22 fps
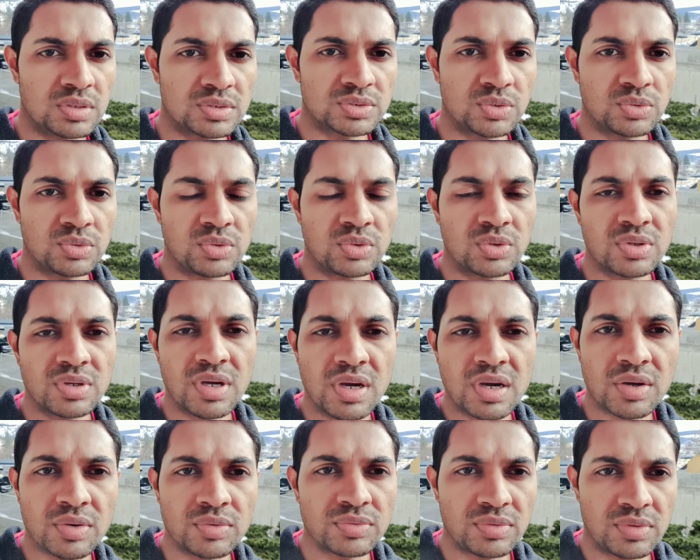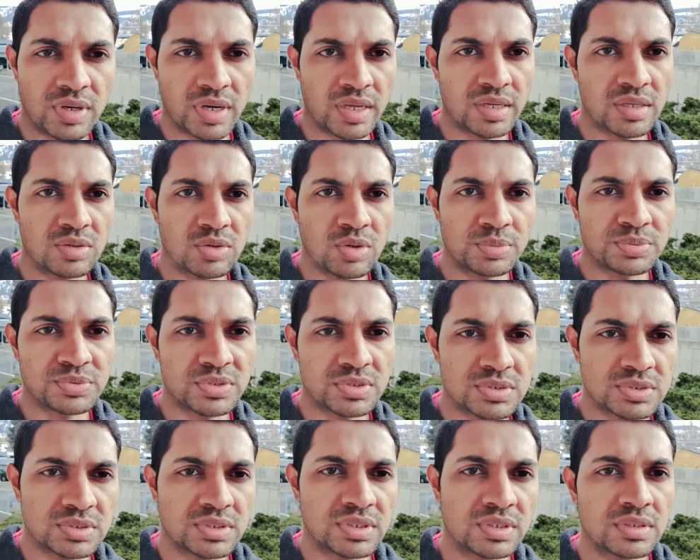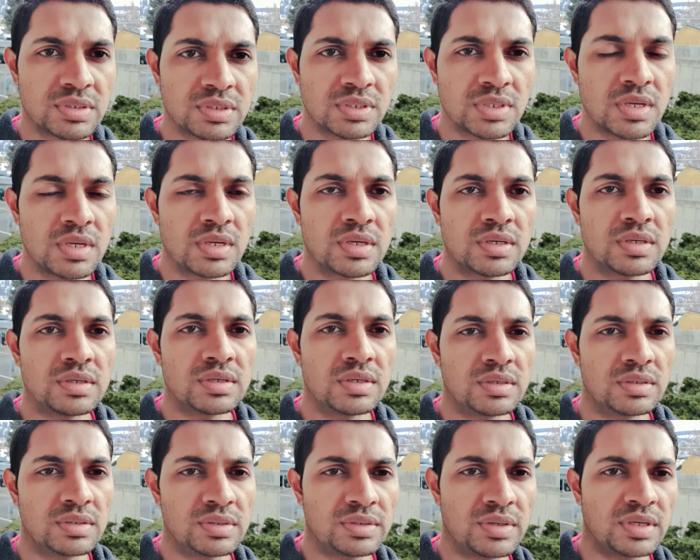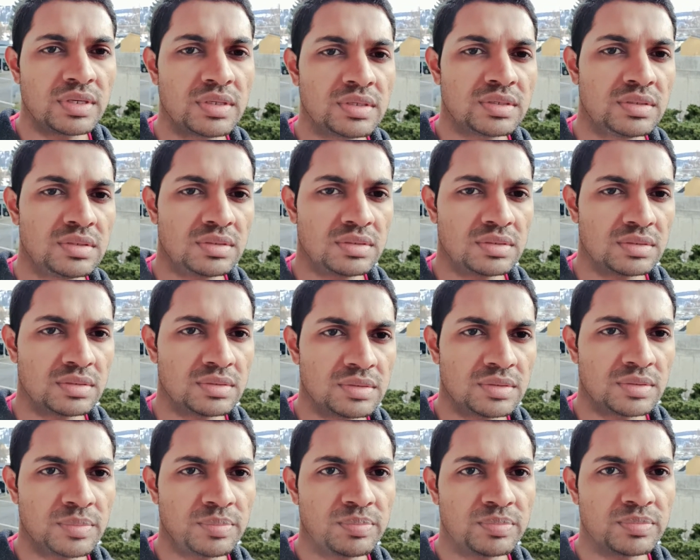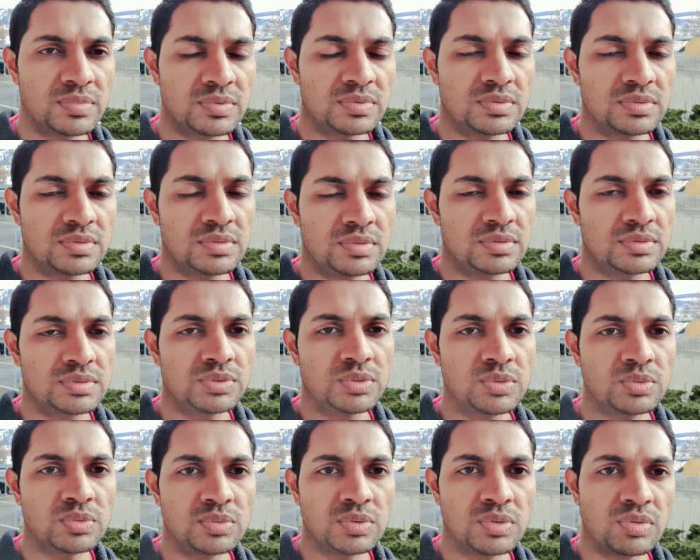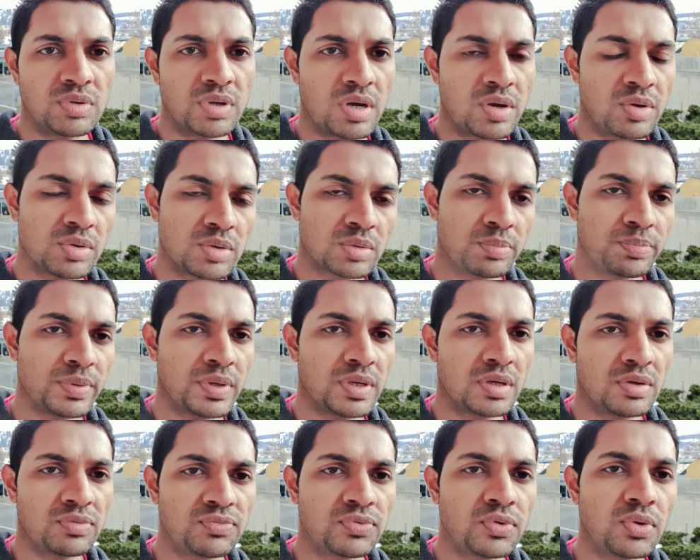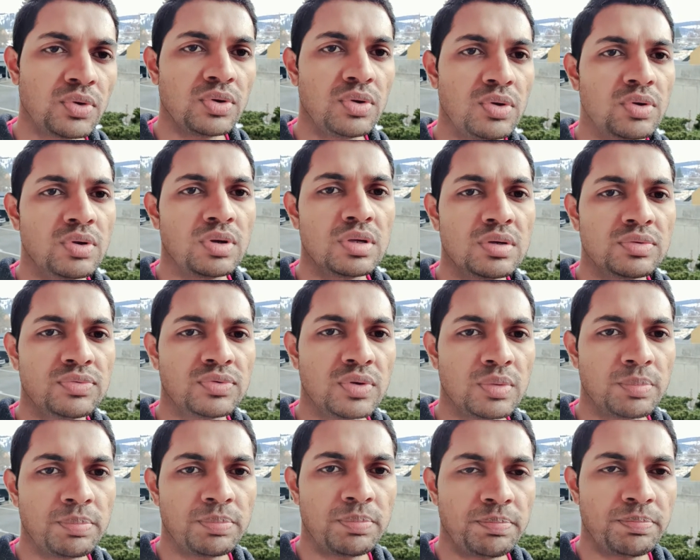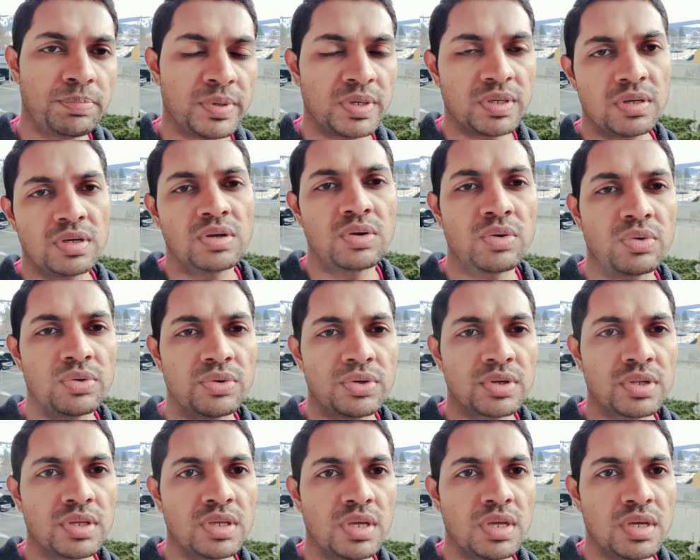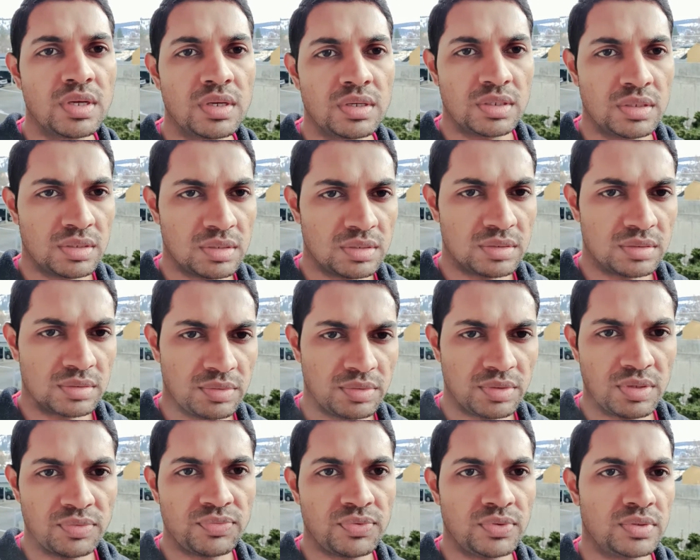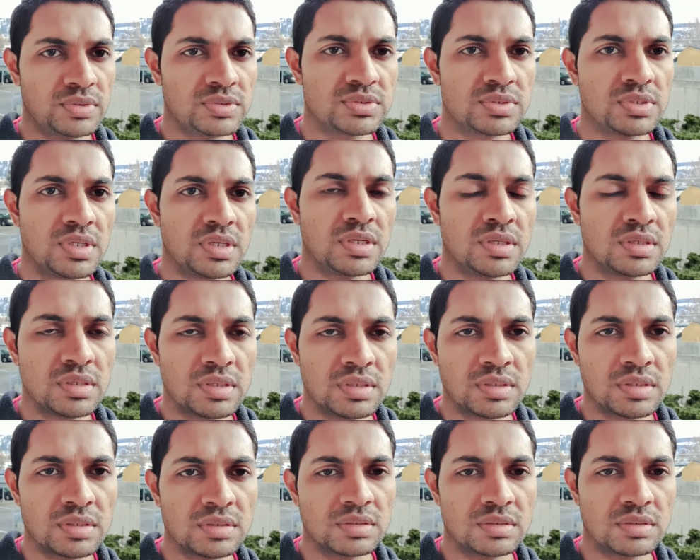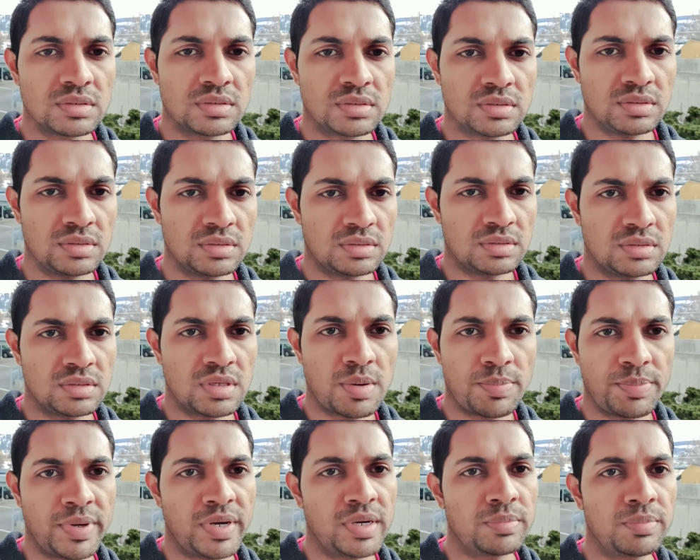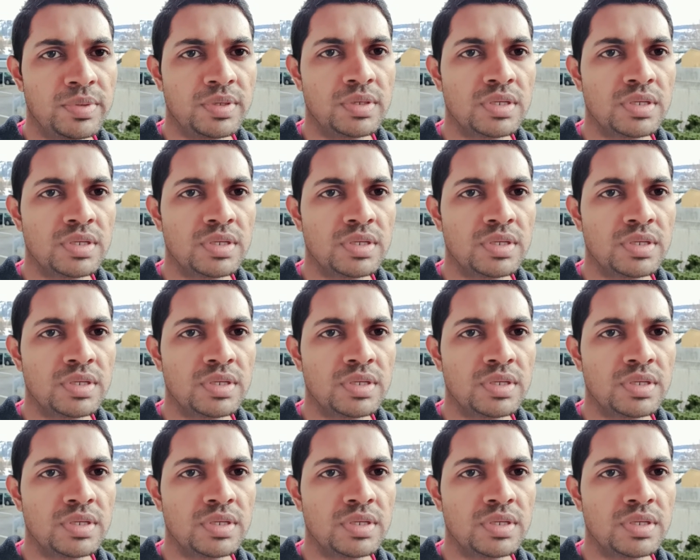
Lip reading: So you don't have drying options here, right? So you'll have to pay $4 for per laundry if you're staying in a apartment.